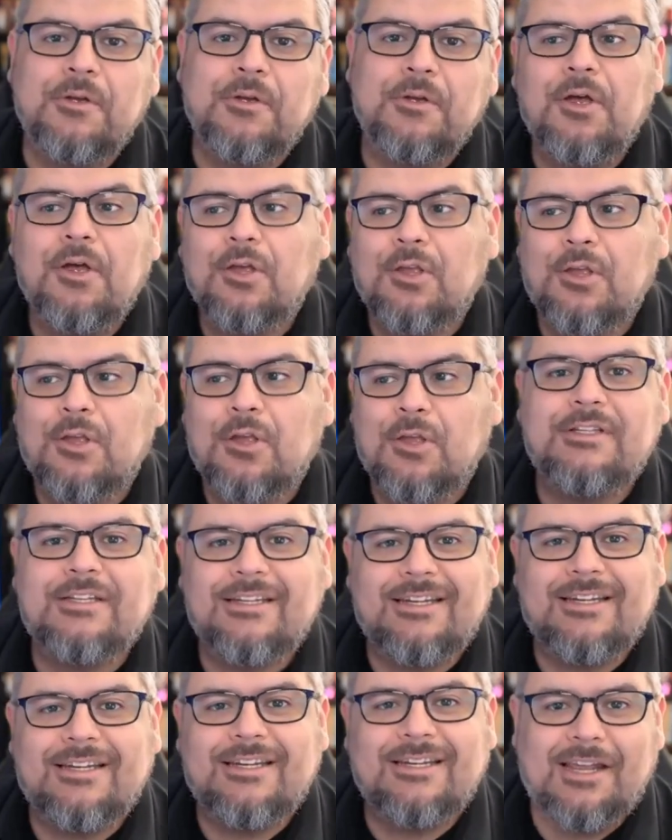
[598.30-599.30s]
go into
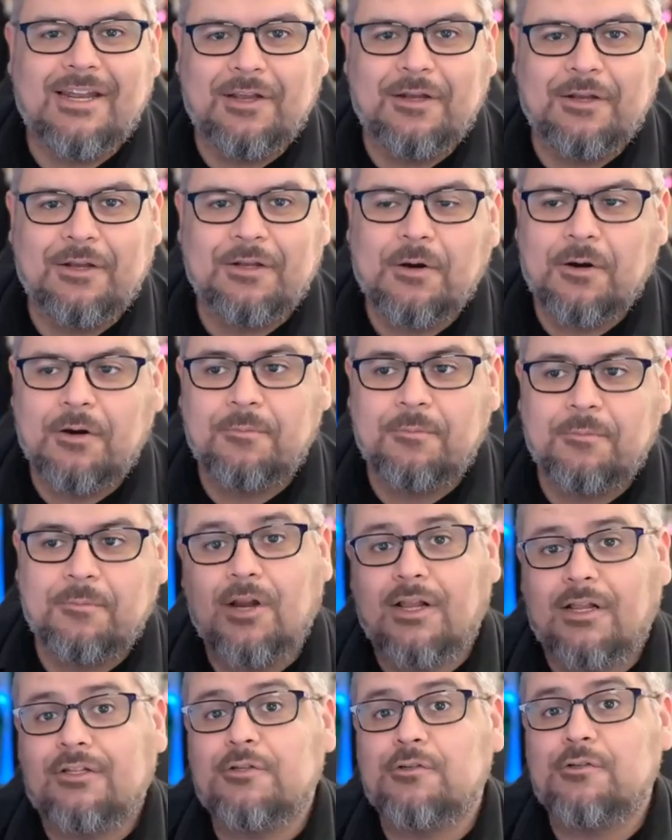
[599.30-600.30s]
designing a target market.
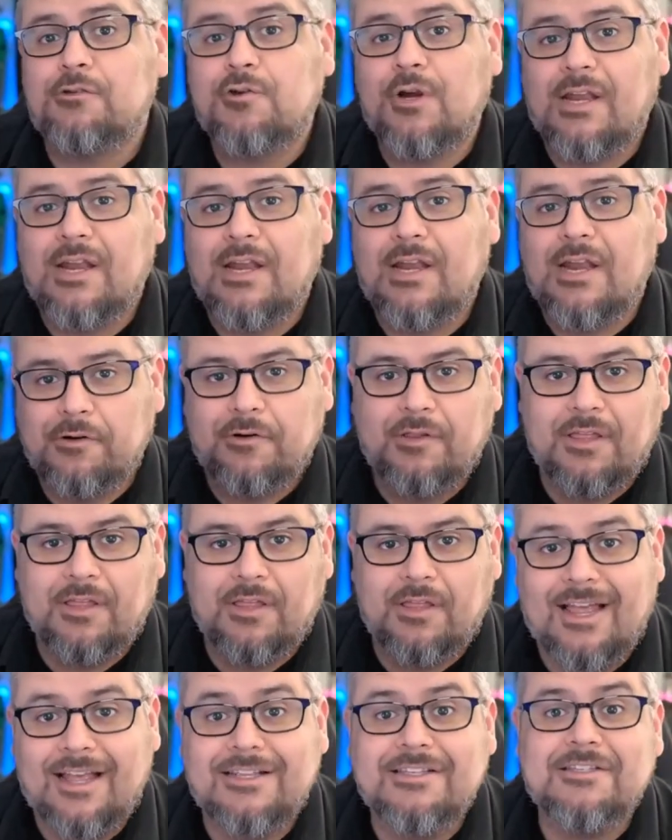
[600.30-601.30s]
There's training under the
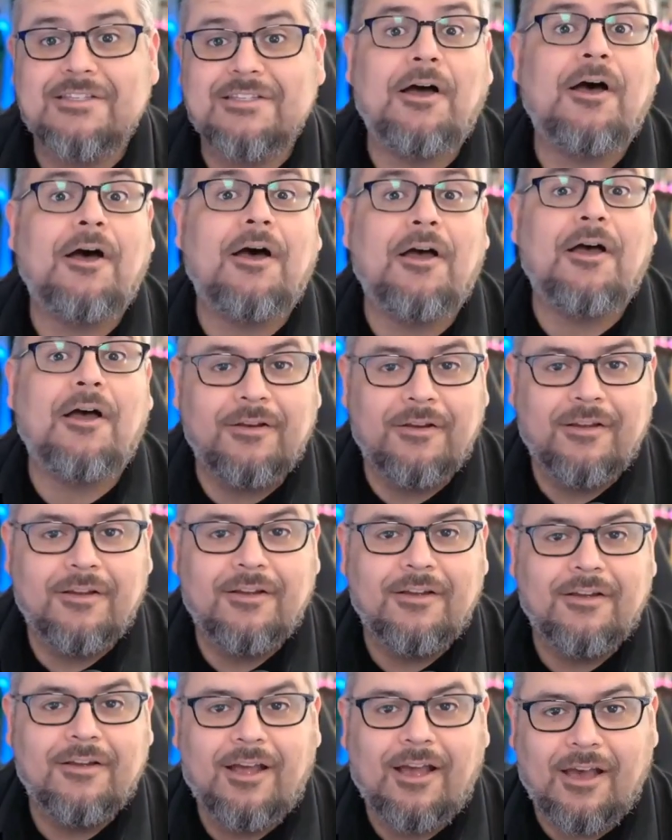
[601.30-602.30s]
guides on
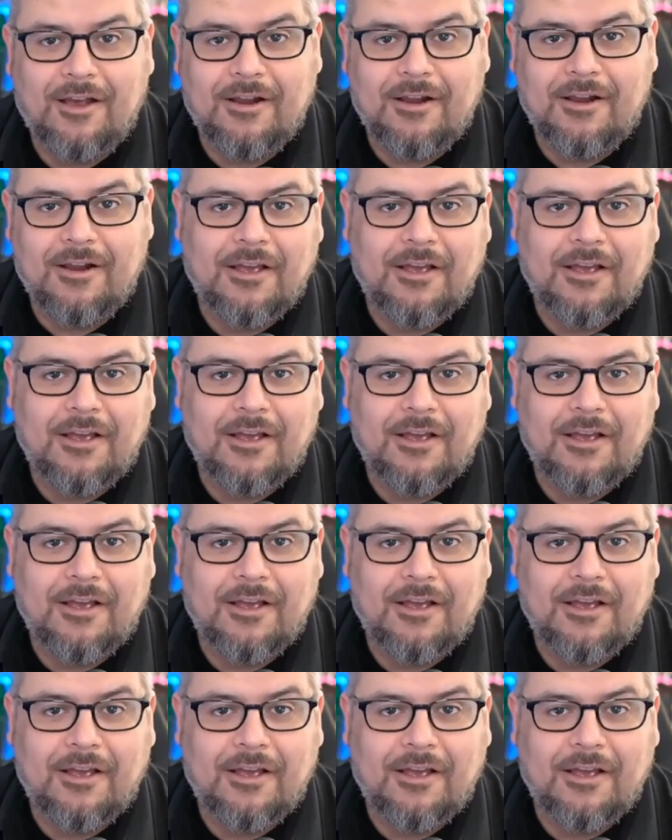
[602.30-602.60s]
how to